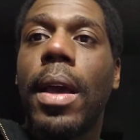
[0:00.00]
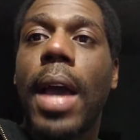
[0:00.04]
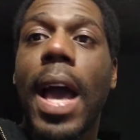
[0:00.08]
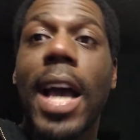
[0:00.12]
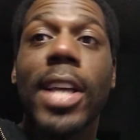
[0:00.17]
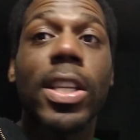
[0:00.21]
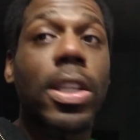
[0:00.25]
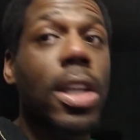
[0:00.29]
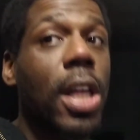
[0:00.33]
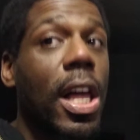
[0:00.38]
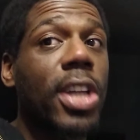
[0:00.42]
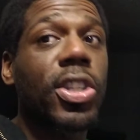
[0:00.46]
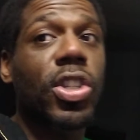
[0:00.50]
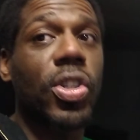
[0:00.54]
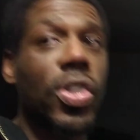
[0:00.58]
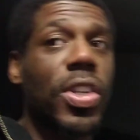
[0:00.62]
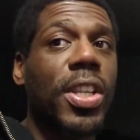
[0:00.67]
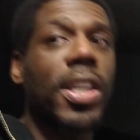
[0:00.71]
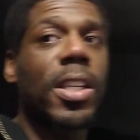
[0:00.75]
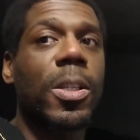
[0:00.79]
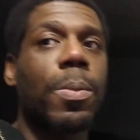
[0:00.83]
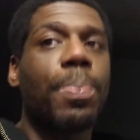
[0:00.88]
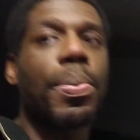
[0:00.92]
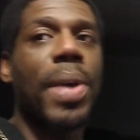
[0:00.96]
As clutch as
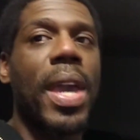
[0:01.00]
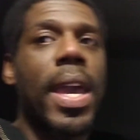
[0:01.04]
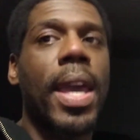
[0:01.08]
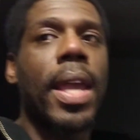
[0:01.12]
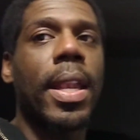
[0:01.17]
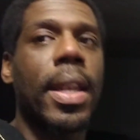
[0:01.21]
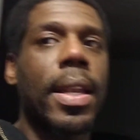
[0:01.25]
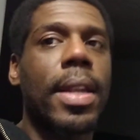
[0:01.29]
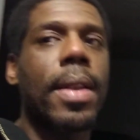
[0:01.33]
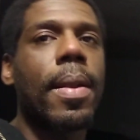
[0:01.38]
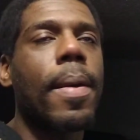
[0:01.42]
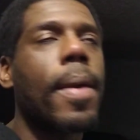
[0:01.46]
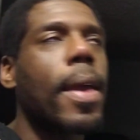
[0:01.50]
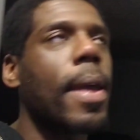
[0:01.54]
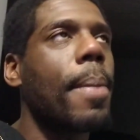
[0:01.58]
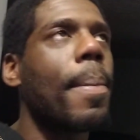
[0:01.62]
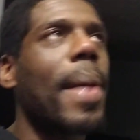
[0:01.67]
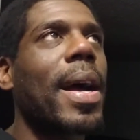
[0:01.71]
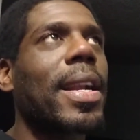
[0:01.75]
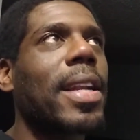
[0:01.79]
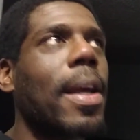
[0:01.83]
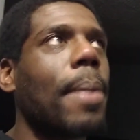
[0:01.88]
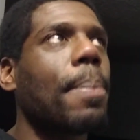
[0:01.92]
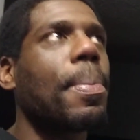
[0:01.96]
he's been, it
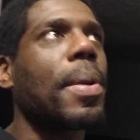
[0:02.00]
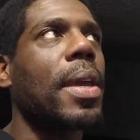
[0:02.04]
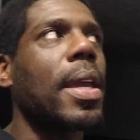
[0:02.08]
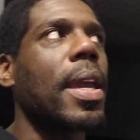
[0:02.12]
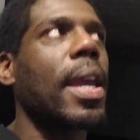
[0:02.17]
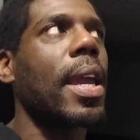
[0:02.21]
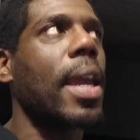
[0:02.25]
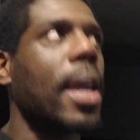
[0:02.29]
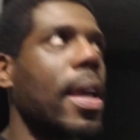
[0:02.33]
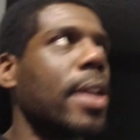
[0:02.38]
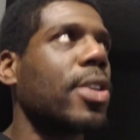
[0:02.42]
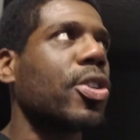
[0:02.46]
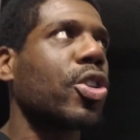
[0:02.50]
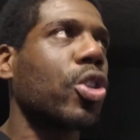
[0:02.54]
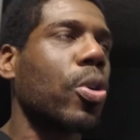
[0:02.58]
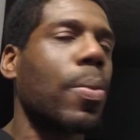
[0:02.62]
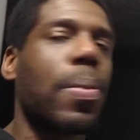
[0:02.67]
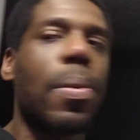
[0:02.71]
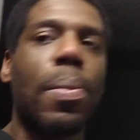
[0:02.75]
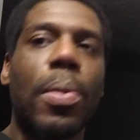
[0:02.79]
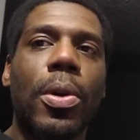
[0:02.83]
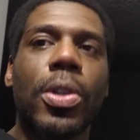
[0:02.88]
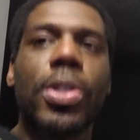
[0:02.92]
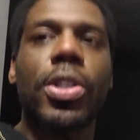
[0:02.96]
might not be in
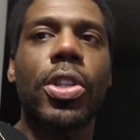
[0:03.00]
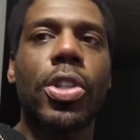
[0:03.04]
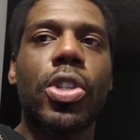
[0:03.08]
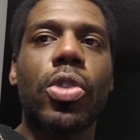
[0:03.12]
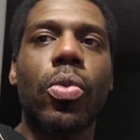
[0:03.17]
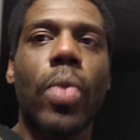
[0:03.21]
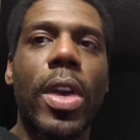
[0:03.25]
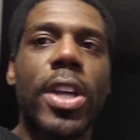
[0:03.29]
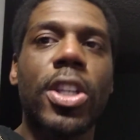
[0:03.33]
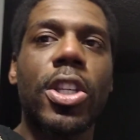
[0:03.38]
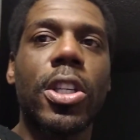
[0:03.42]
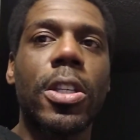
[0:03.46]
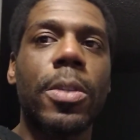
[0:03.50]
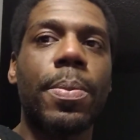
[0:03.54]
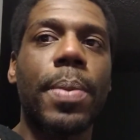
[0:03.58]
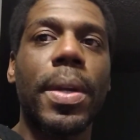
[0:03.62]
Super Bowl situations,